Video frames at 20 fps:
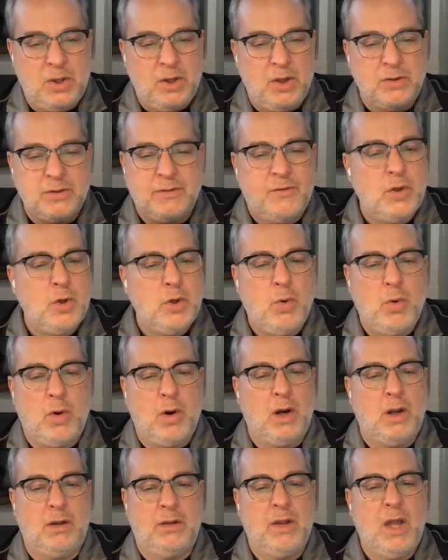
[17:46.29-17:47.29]
those of you who
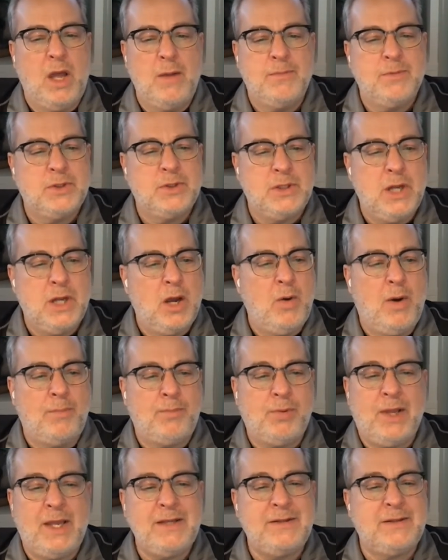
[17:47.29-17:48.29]
are alums know, a
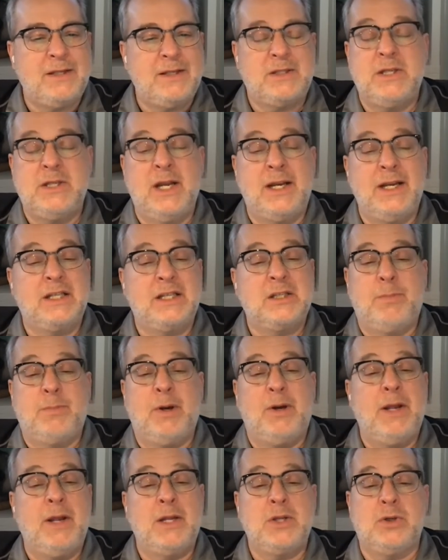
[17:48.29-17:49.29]
place that's done
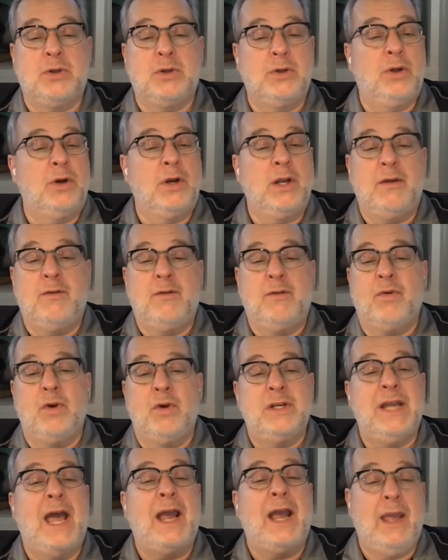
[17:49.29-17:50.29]
experiential learning
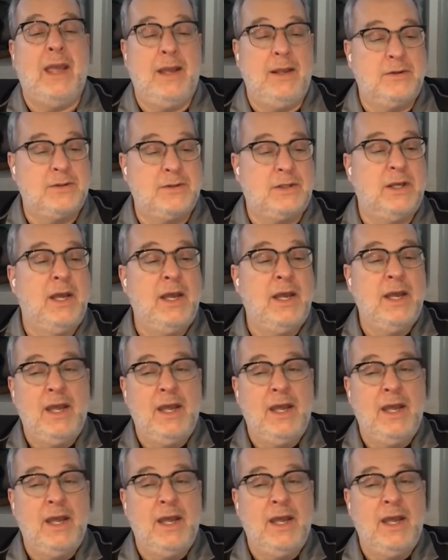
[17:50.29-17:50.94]
for decades.